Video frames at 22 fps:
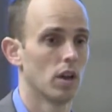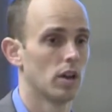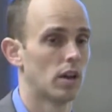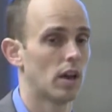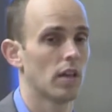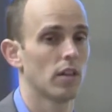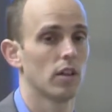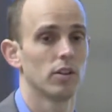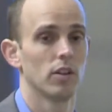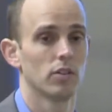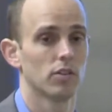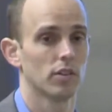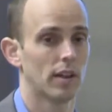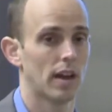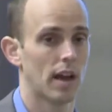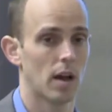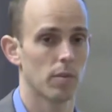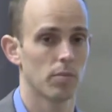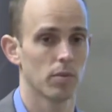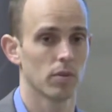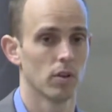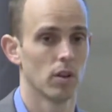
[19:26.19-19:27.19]
Now that doesn't
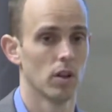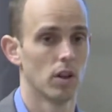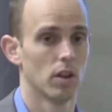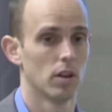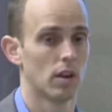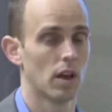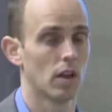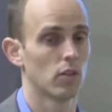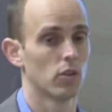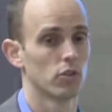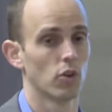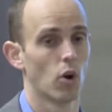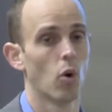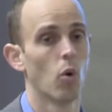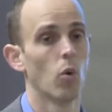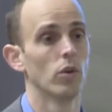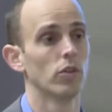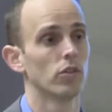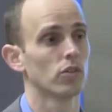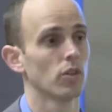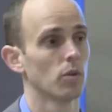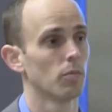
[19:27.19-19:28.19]
happen. Now there's
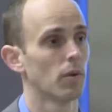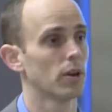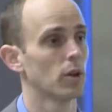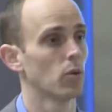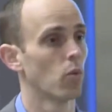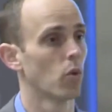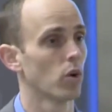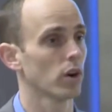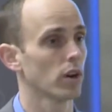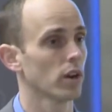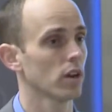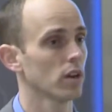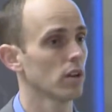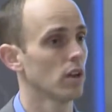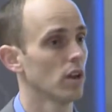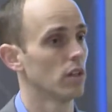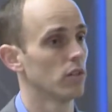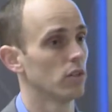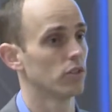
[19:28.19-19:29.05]
always somebody working.